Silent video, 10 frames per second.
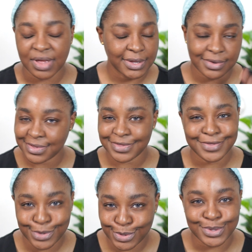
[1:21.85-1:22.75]
I
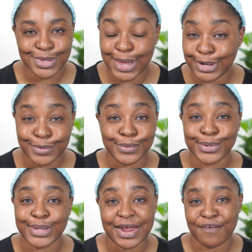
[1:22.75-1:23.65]
just use any
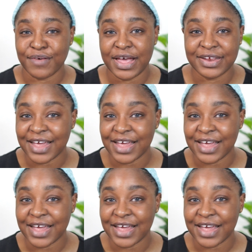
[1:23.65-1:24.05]
one that I find